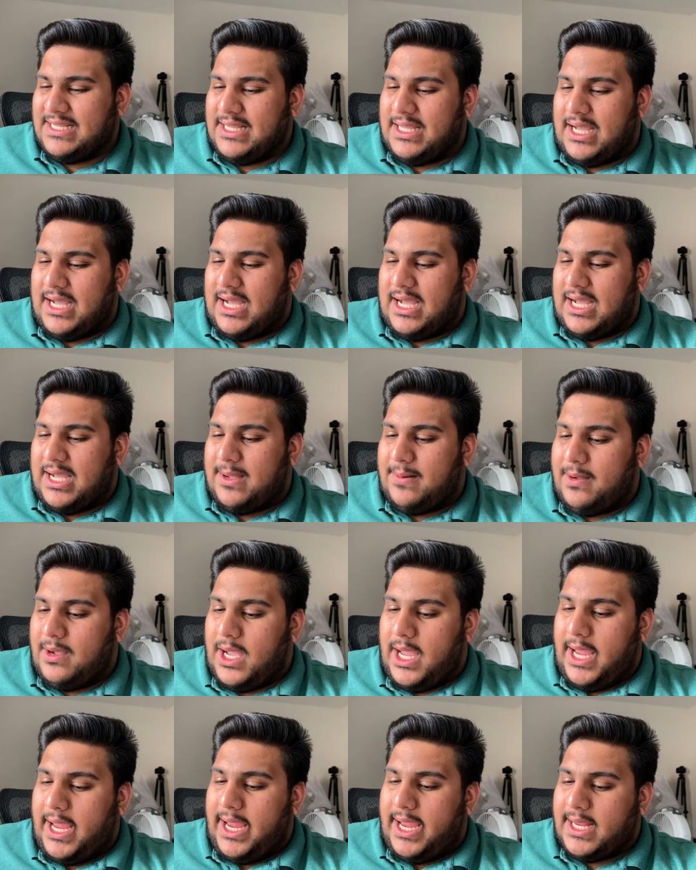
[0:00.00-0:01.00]

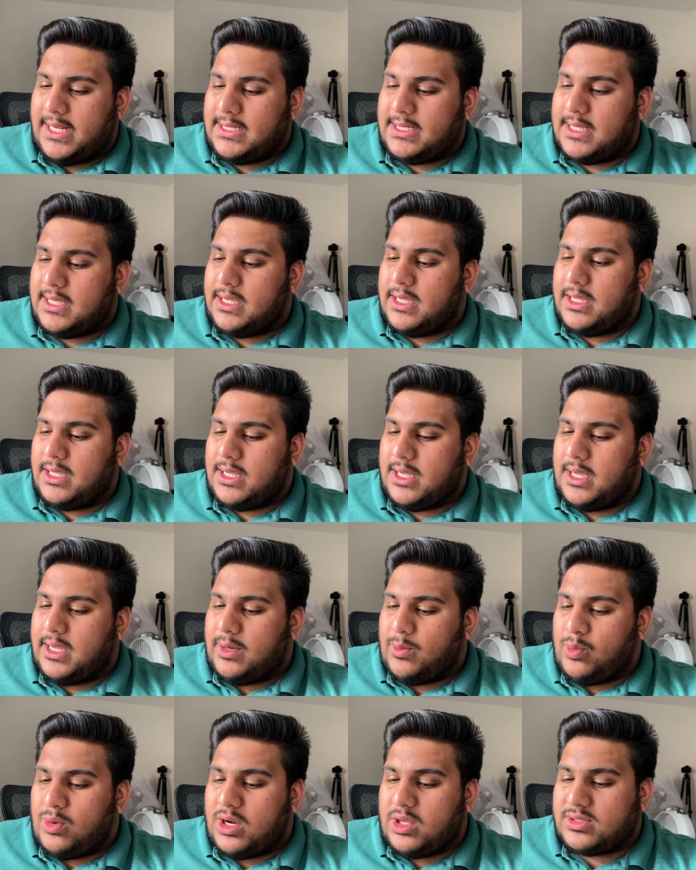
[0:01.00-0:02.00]

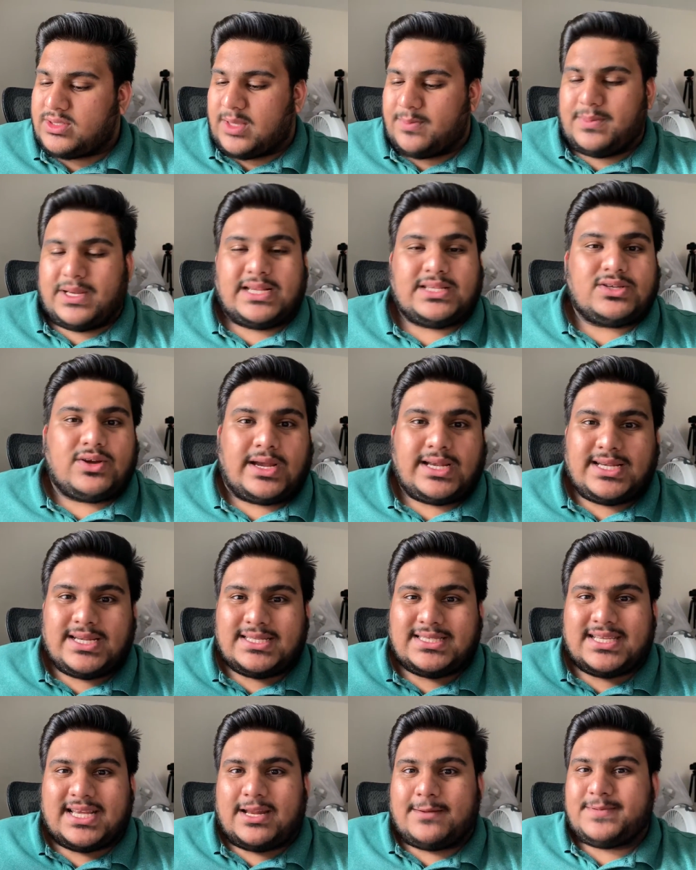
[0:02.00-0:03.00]
What else update? So I did
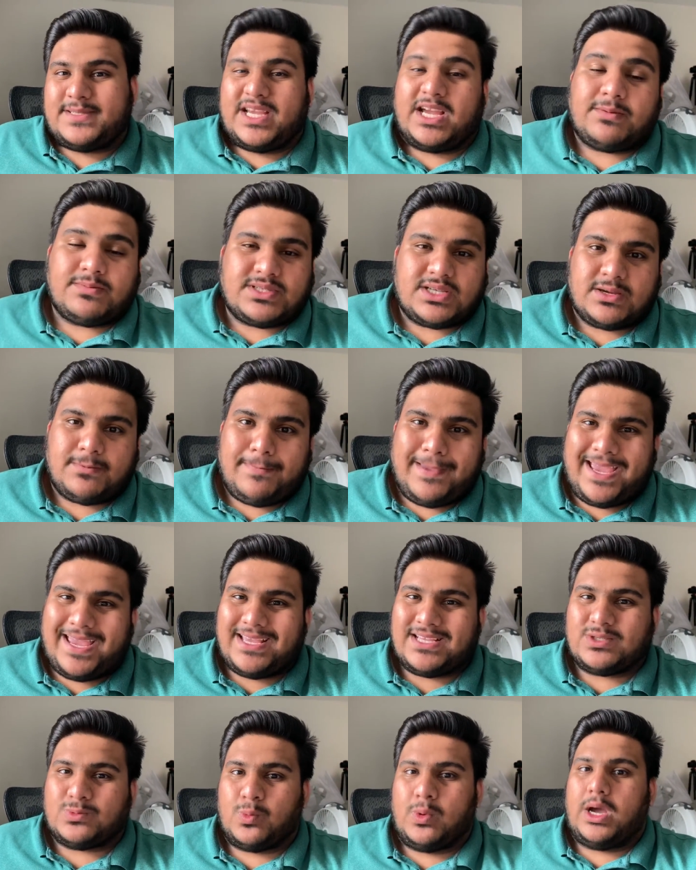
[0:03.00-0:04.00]
set up Samsung Pay
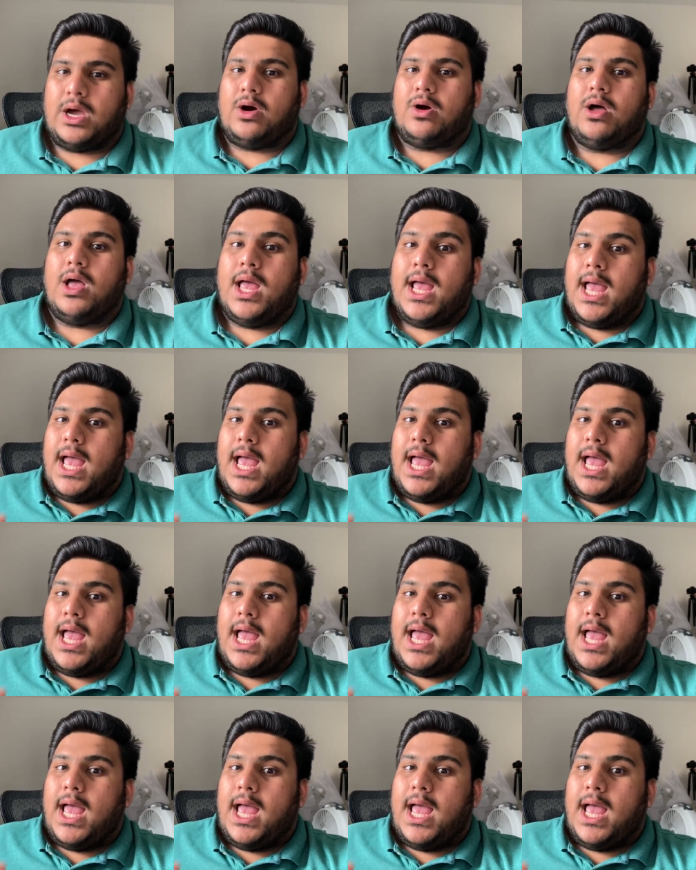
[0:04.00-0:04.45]
as well.